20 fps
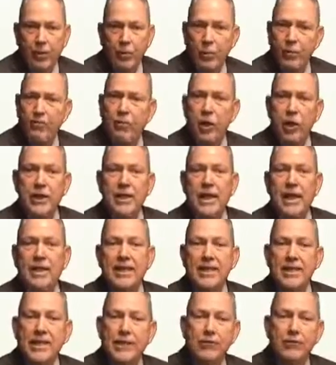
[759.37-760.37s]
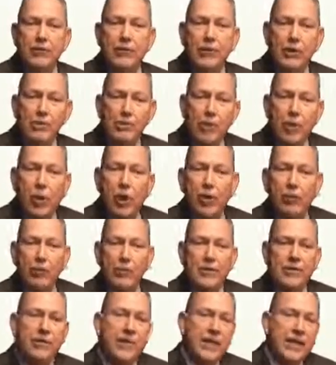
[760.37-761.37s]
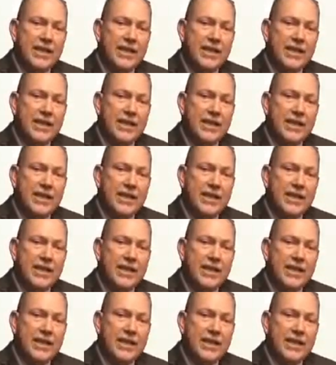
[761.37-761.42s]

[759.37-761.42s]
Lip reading: We've looked at the different departments